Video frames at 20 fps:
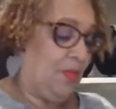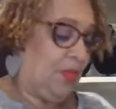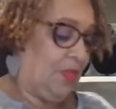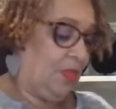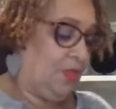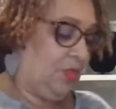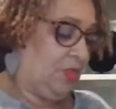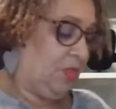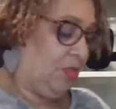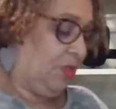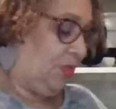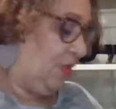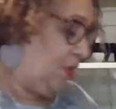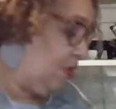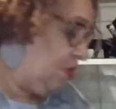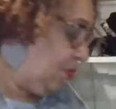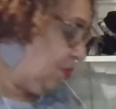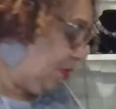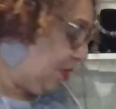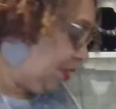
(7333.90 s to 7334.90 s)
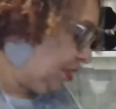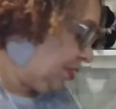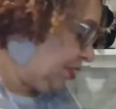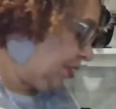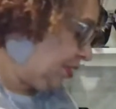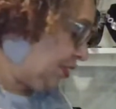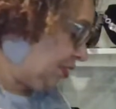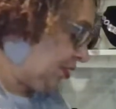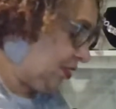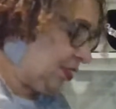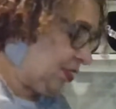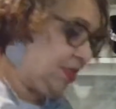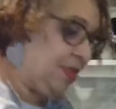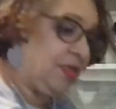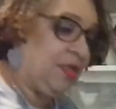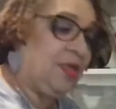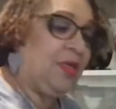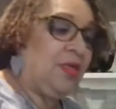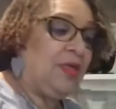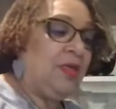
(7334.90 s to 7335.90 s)
Let's show that one. But
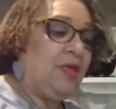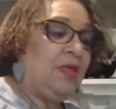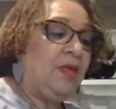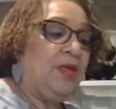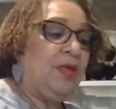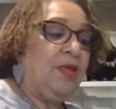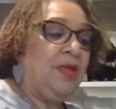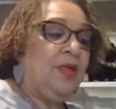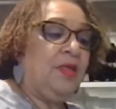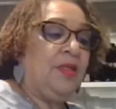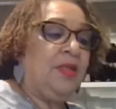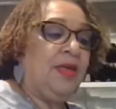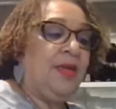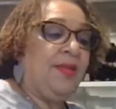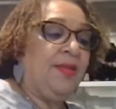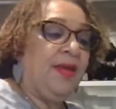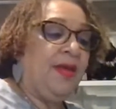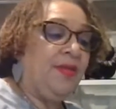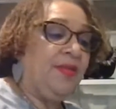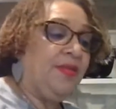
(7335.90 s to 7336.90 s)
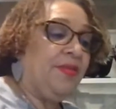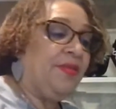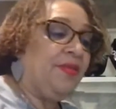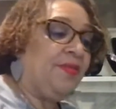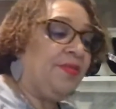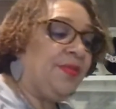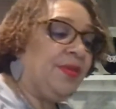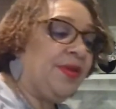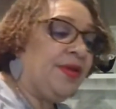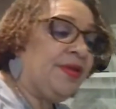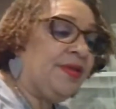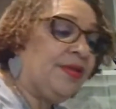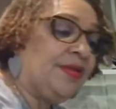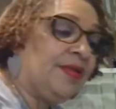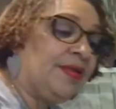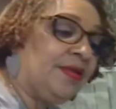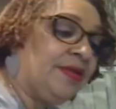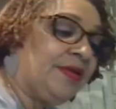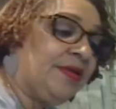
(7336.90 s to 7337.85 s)
not out of the bed. There.